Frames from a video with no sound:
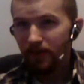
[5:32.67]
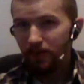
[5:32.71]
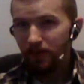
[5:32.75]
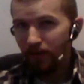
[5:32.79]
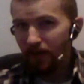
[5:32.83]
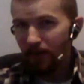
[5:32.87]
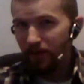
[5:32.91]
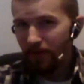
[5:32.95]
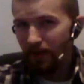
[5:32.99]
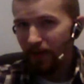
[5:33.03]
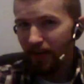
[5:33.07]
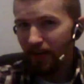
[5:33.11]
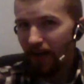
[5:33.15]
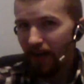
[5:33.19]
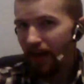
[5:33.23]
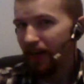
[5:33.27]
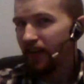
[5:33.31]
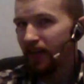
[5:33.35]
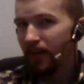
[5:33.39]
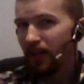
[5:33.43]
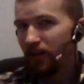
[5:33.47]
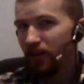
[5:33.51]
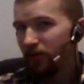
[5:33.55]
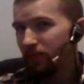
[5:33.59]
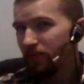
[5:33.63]
wait, I
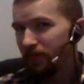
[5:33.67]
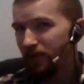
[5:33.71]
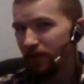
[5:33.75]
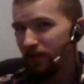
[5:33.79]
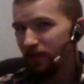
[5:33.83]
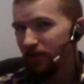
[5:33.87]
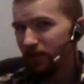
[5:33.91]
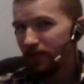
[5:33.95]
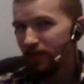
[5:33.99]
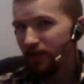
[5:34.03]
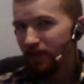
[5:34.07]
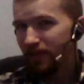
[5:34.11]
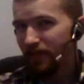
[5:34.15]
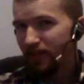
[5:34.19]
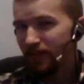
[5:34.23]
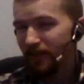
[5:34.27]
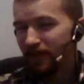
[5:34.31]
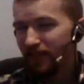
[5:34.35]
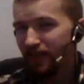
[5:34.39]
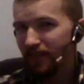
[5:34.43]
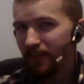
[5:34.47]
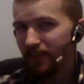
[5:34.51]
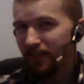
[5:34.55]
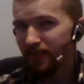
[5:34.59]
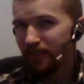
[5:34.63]
can help you,
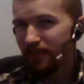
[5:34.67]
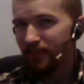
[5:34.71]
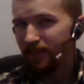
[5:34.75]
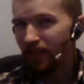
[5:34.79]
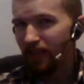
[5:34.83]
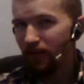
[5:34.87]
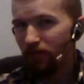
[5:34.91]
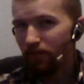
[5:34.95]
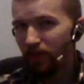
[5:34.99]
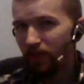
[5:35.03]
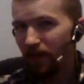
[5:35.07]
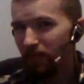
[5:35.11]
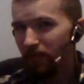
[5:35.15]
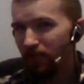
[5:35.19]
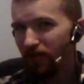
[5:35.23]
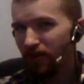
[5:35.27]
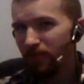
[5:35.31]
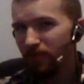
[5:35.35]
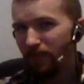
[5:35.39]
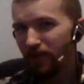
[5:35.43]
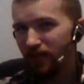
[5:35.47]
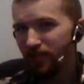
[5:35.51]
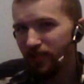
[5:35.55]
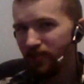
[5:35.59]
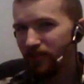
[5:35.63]
because they pretty
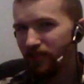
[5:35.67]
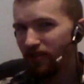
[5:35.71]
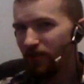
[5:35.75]
much